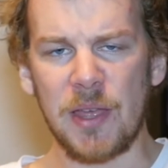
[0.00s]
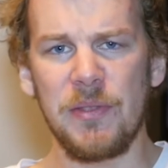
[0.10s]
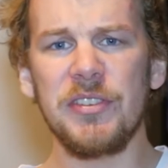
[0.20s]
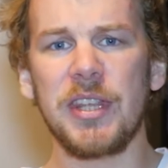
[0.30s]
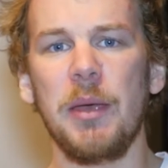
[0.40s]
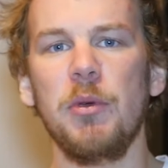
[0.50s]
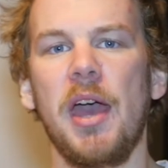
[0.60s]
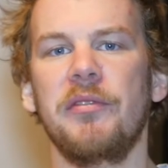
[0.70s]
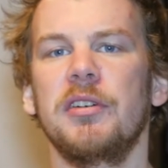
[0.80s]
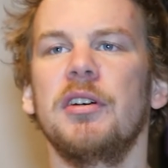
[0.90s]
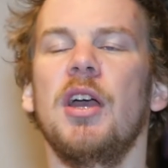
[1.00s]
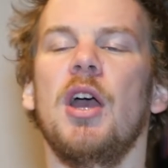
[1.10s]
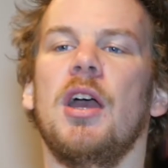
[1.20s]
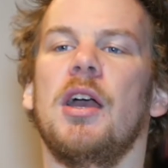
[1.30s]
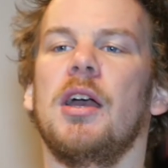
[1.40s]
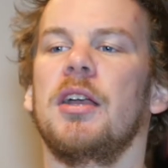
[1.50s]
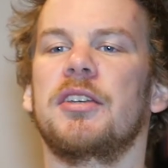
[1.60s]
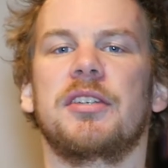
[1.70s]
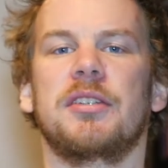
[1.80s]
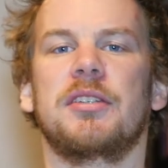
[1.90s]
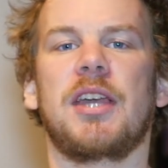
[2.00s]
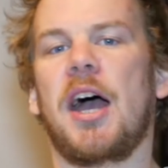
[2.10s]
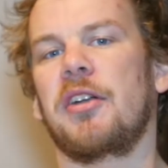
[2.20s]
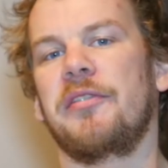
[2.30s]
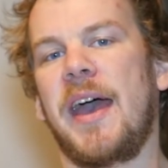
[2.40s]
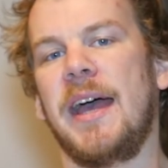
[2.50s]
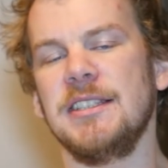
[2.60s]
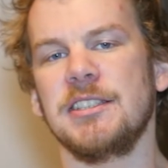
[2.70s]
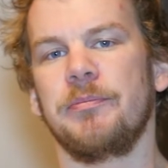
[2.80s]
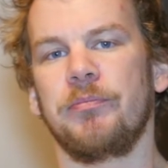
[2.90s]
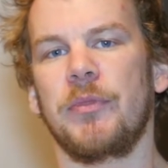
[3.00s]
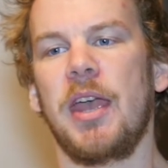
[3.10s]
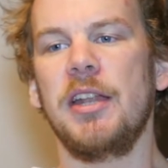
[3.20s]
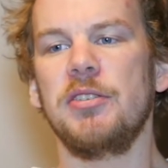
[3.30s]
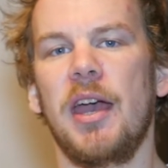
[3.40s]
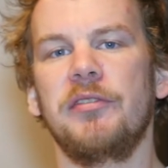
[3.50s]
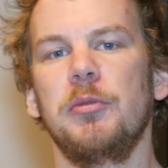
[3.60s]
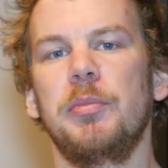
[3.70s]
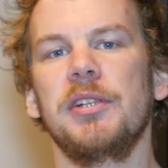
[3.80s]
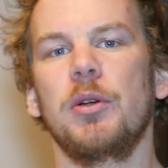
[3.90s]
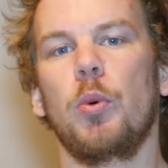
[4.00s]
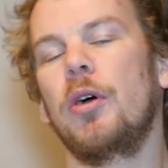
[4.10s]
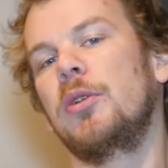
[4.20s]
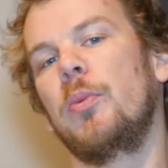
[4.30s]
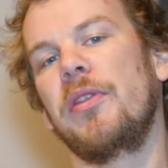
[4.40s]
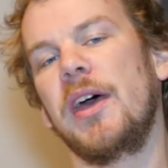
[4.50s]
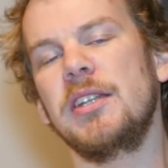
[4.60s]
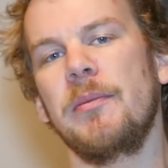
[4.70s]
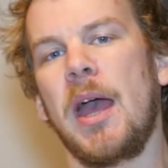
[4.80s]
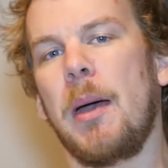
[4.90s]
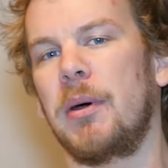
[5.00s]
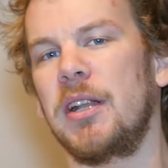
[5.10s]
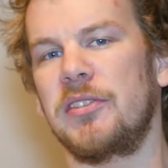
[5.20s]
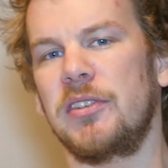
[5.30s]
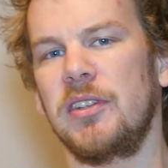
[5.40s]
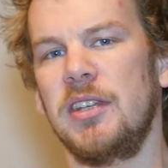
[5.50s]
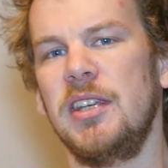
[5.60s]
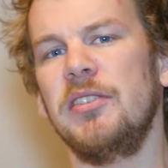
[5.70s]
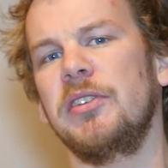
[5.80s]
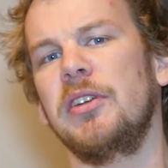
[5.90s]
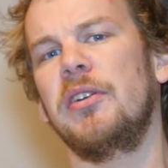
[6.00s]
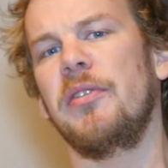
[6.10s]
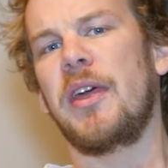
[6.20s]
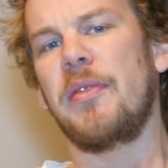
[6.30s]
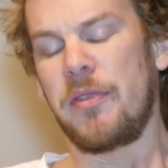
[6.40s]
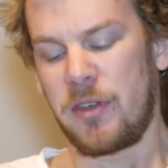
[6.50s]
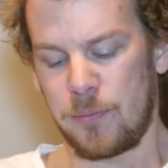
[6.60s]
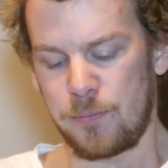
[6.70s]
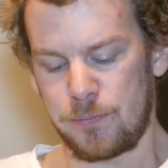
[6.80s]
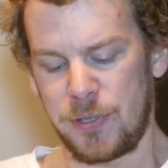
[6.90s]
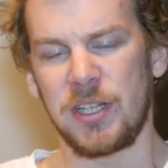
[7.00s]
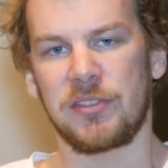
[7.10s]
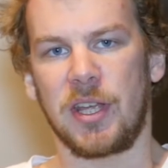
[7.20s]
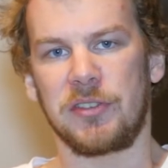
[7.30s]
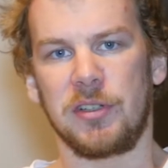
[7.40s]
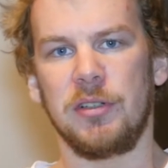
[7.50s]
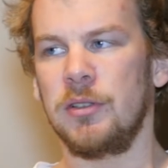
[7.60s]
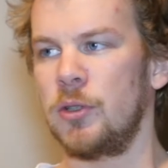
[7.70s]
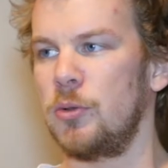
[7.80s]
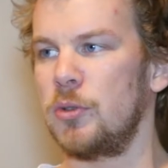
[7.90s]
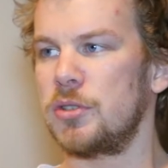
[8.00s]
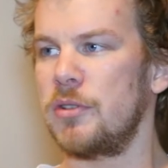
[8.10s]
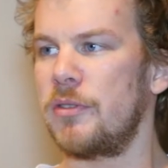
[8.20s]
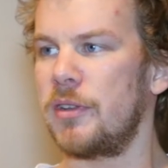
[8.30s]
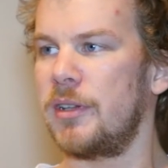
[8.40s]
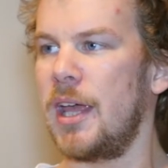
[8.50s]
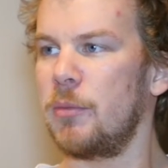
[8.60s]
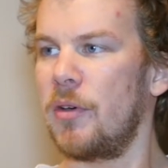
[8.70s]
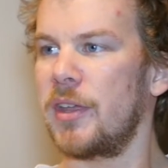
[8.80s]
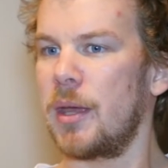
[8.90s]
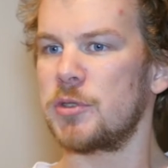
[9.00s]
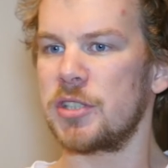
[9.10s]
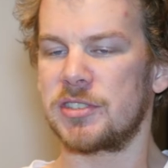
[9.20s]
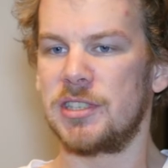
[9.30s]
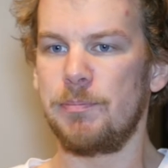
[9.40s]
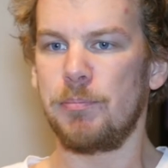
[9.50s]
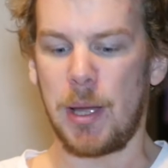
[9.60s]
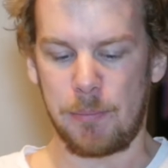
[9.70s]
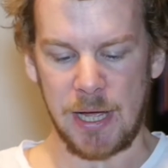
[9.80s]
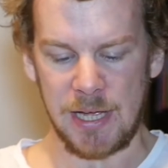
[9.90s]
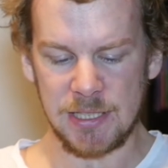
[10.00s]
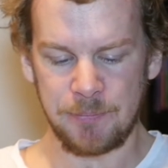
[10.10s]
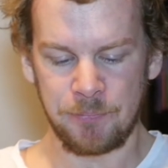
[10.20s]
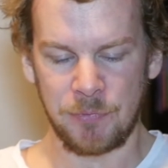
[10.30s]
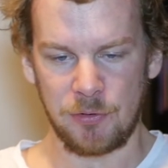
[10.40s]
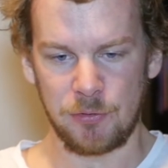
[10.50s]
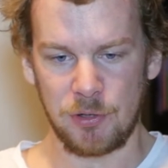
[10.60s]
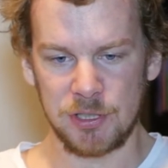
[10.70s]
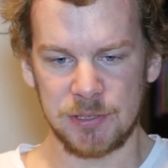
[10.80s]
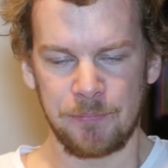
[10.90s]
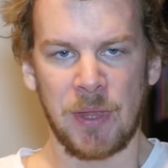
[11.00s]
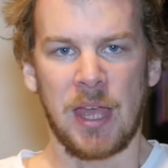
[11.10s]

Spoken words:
In this game you have a card of hands and you have to build a word with that, but it's easier than the predecessor, who the name of the game just slipped my mind, of course.